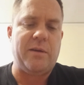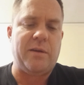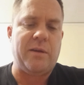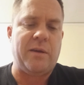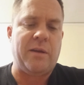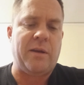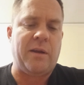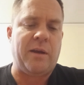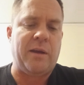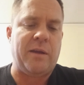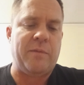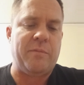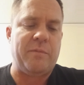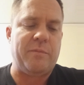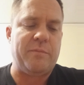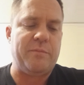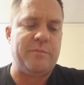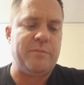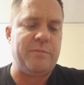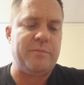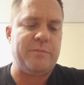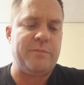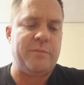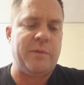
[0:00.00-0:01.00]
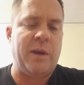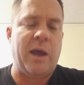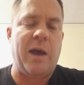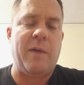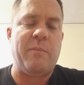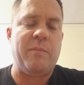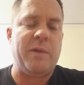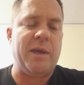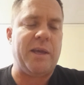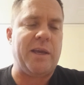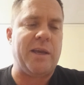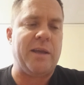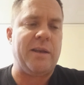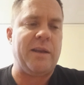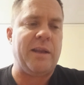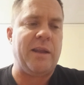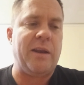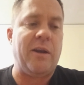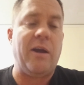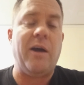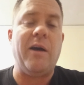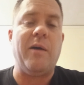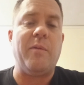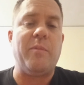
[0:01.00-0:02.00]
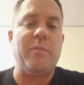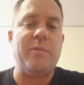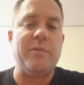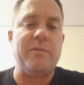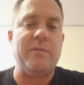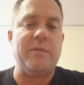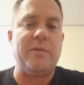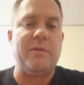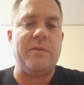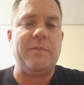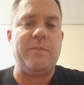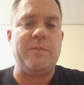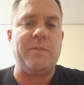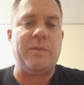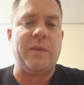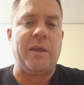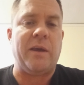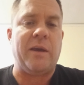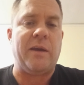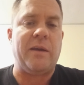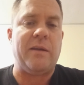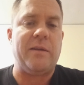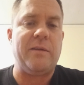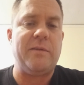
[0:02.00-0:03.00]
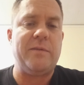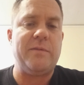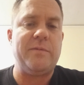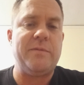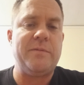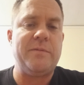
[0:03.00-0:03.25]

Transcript: and I'm not making it up that